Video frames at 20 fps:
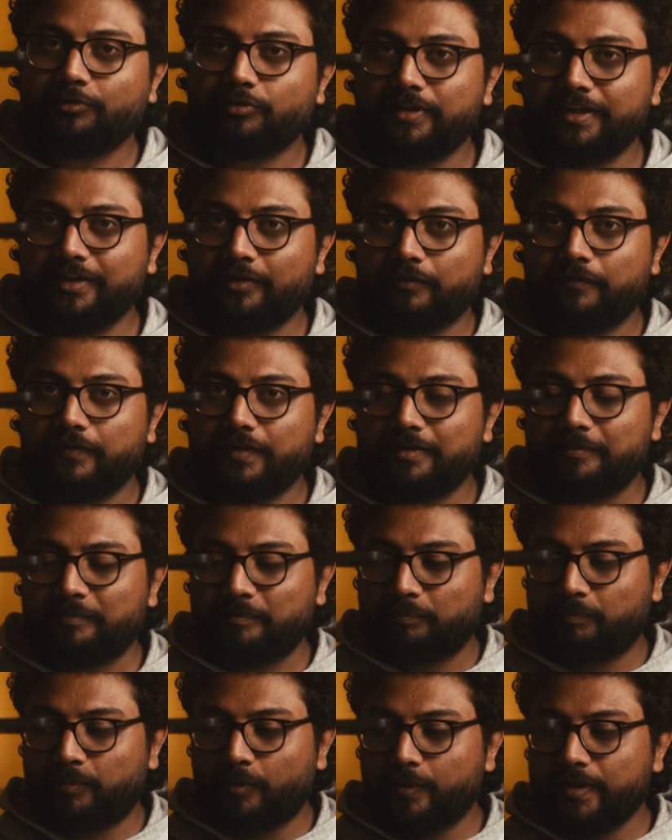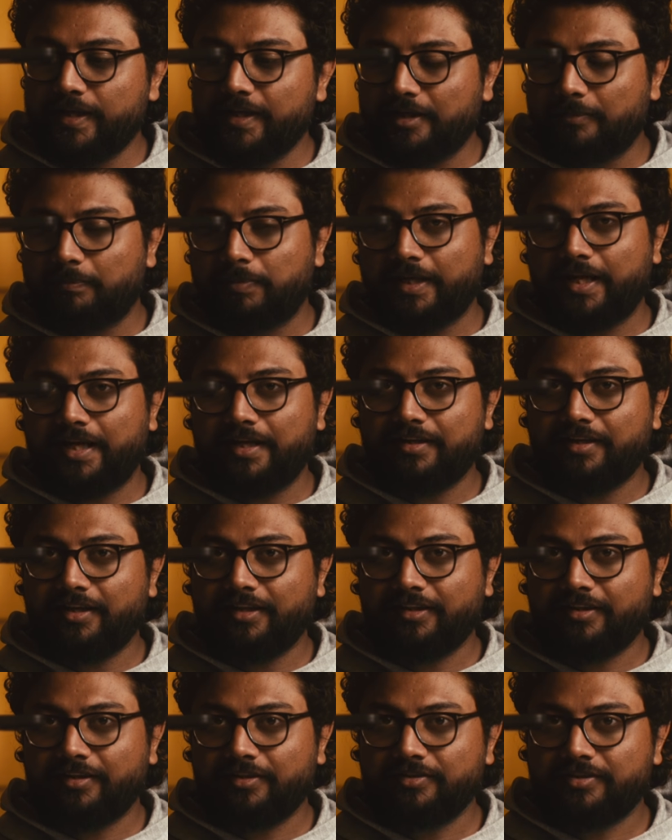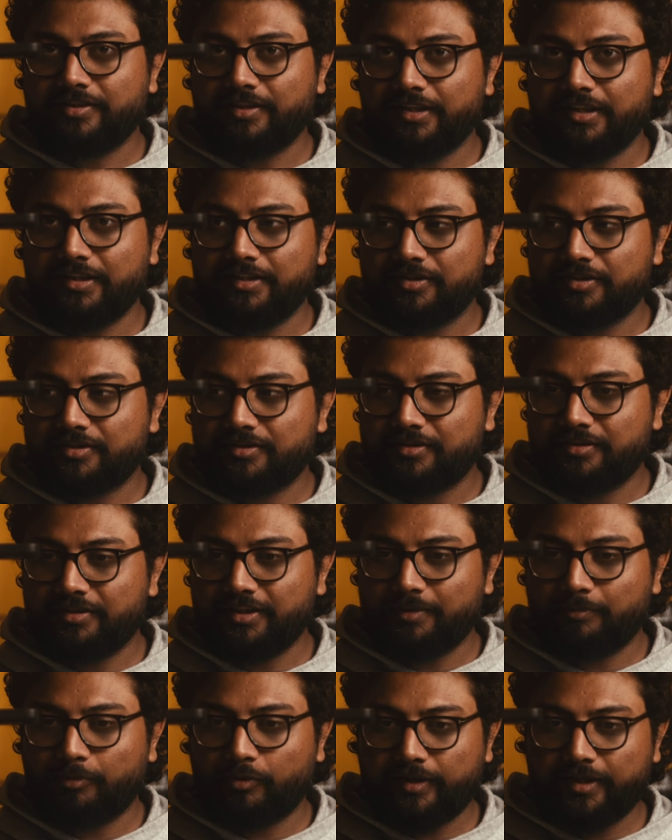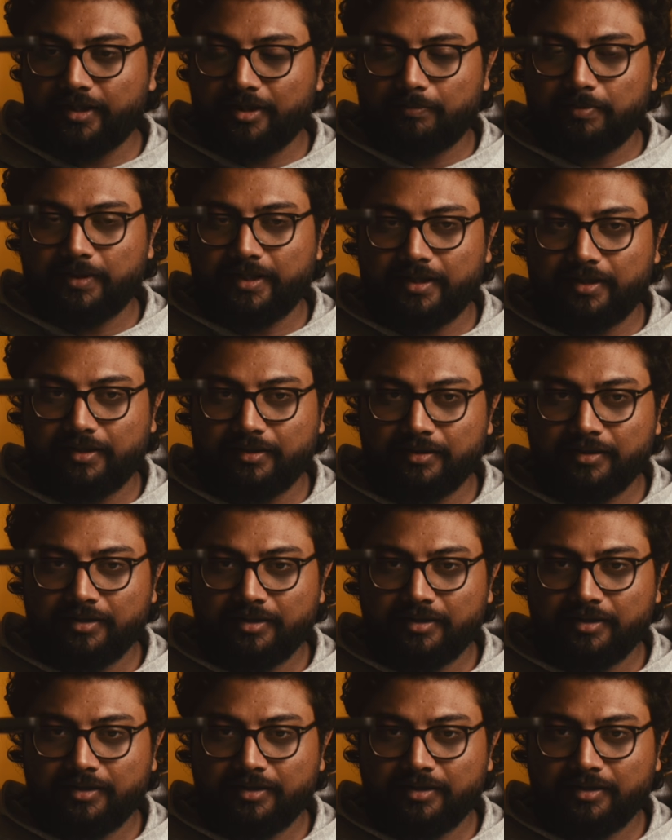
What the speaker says: to think of it, boarding a plane is essentially just deboarding a plane,